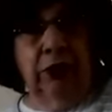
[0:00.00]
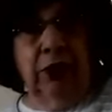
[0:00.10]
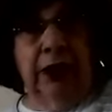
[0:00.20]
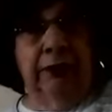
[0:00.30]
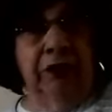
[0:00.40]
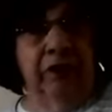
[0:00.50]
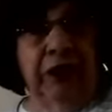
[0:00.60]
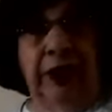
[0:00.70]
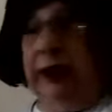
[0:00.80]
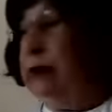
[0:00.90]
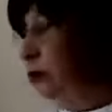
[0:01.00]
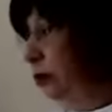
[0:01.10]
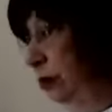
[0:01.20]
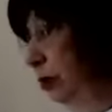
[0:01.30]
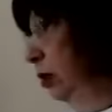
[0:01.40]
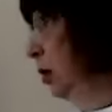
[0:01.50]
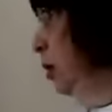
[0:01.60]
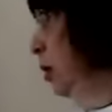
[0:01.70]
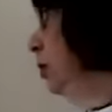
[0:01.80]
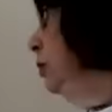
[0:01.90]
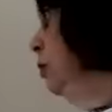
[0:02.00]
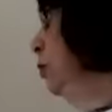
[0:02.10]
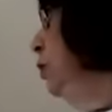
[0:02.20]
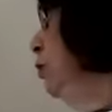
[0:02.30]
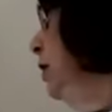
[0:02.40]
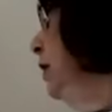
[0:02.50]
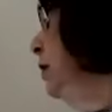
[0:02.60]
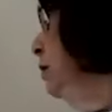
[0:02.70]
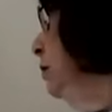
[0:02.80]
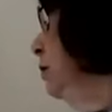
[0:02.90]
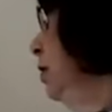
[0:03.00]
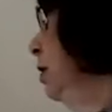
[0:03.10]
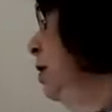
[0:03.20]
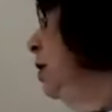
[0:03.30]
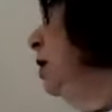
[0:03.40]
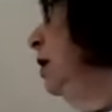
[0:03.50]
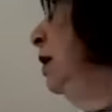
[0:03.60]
common factor. So we're going to look